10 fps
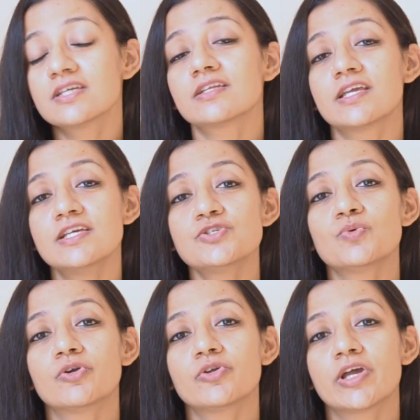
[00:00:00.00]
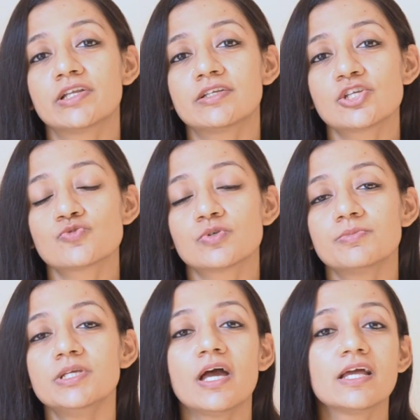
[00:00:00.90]
In case you want to get in touch with
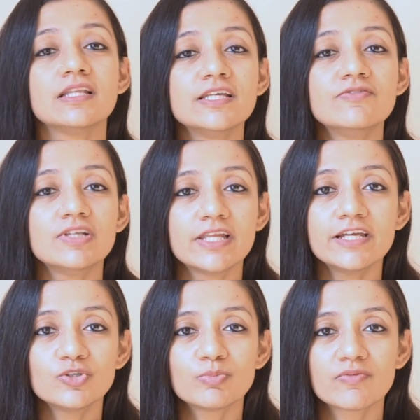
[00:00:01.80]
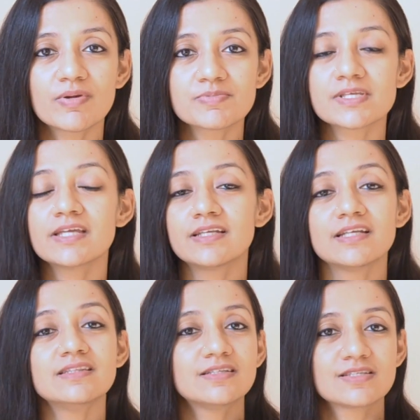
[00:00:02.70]
me, I'll leave a link to my website
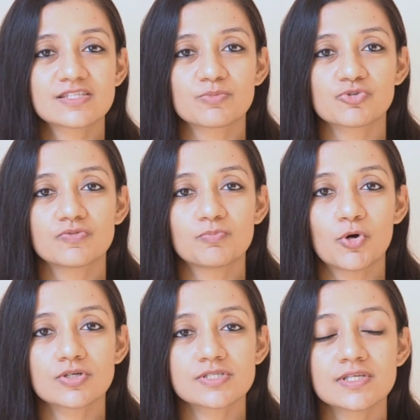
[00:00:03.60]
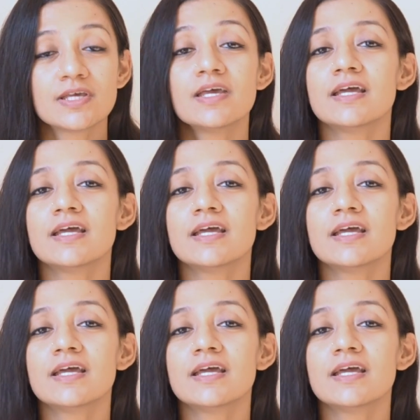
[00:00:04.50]
in the description box.